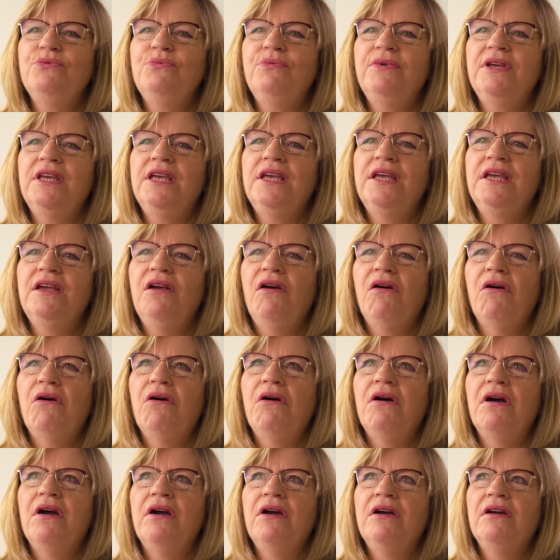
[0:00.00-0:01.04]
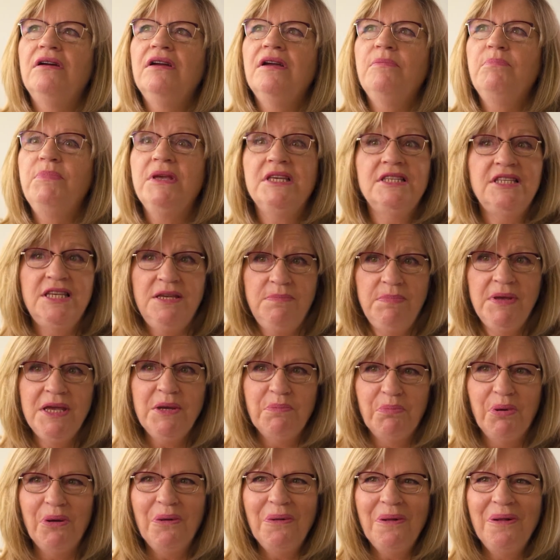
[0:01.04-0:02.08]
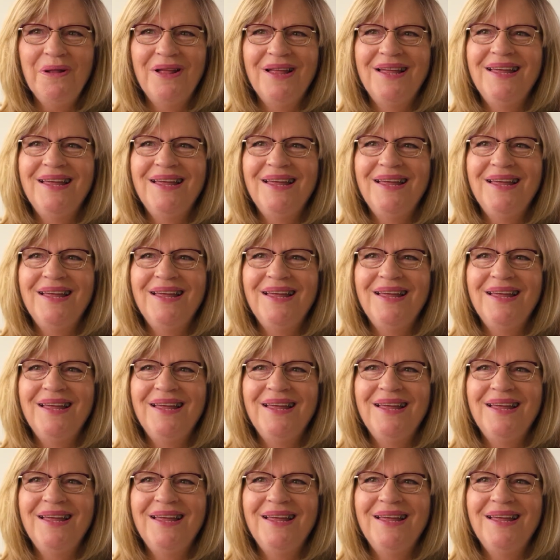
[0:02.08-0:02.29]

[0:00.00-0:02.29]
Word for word: We are busy people